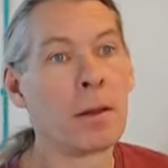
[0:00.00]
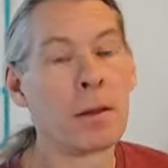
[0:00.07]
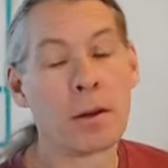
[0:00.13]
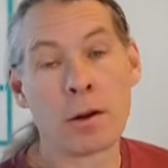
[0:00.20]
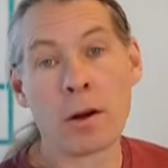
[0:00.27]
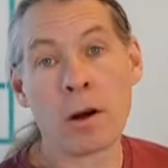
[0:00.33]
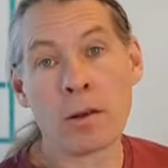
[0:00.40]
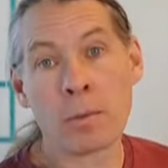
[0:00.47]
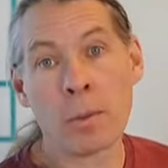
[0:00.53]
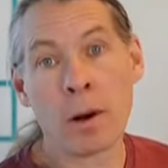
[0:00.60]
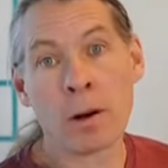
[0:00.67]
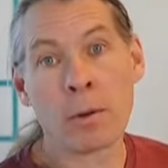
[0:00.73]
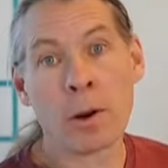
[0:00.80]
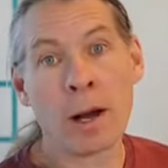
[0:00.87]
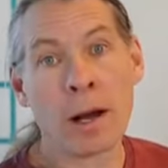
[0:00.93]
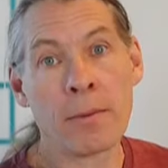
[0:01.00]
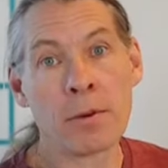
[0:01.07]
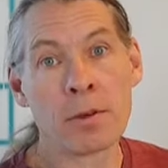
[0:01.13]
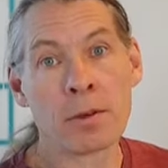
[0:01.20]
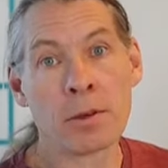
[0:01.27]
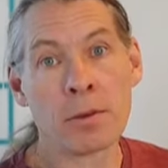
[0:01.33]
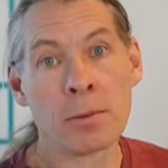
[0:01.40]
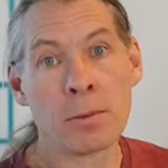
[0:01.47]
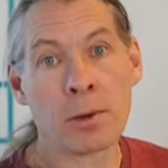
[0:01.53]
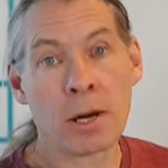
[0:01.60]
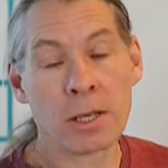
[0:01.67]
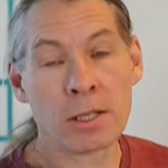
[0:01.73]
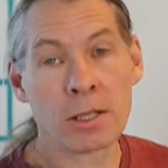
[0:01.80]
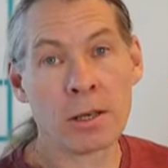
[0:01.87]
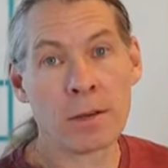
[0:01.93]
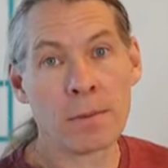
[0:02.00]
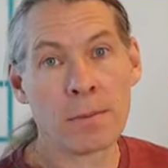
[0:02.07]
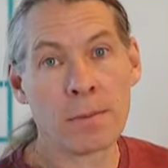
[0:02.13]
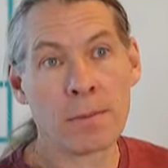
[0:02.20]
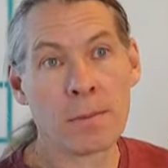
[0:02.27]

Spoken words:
The crossbar will have a certain pressure.